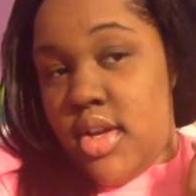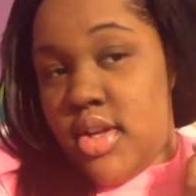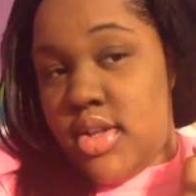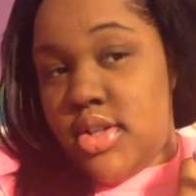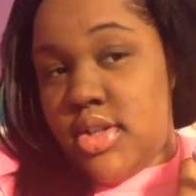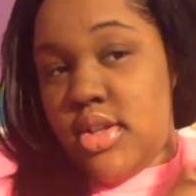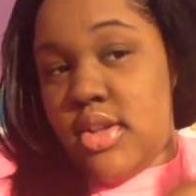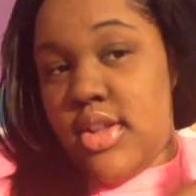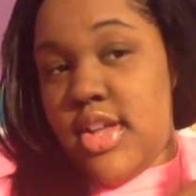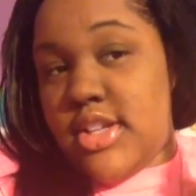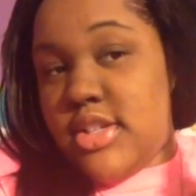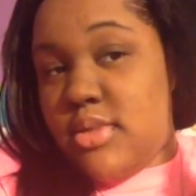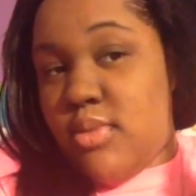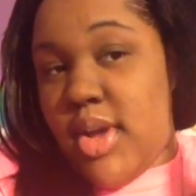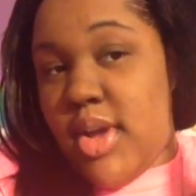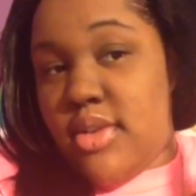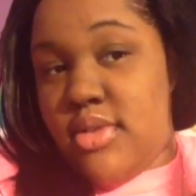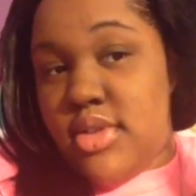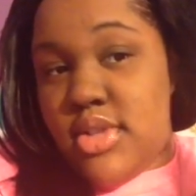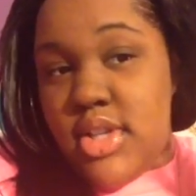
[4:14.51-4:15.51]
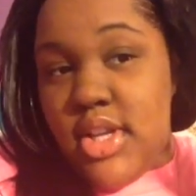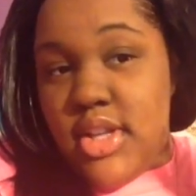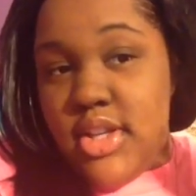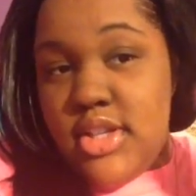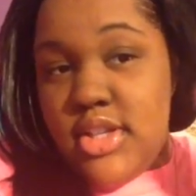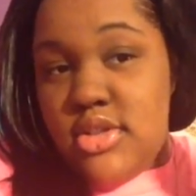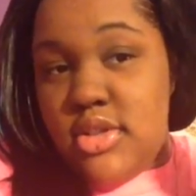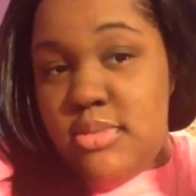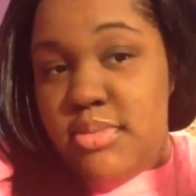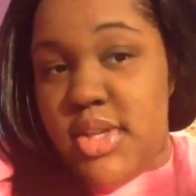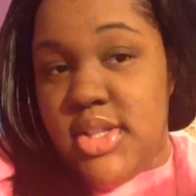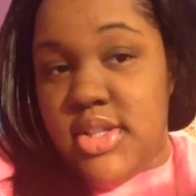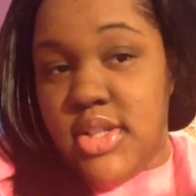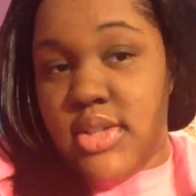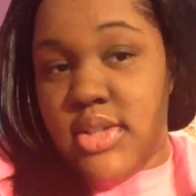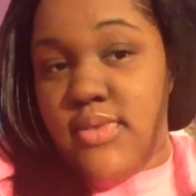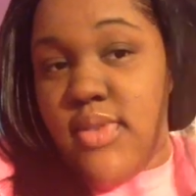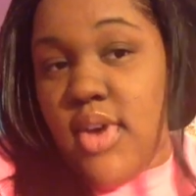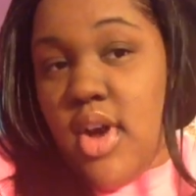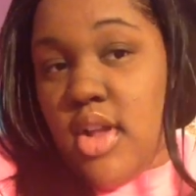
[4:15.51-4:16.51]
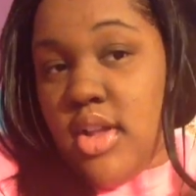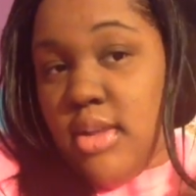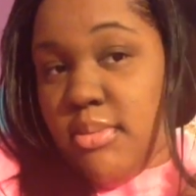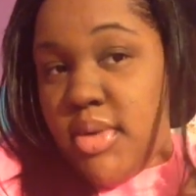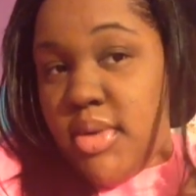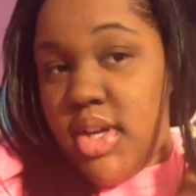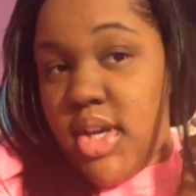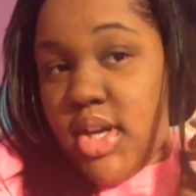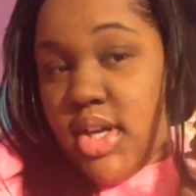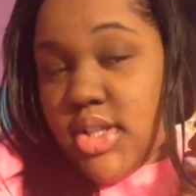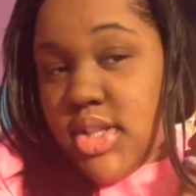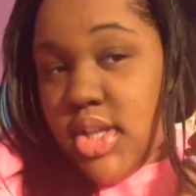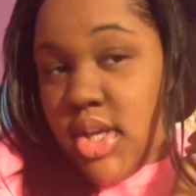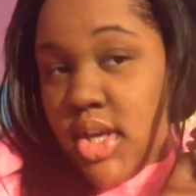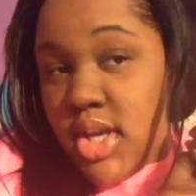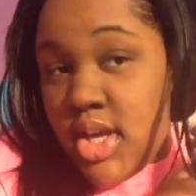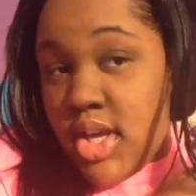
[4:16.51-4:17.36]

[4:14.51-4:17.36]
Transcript: So that's why you see like these little pieces falling because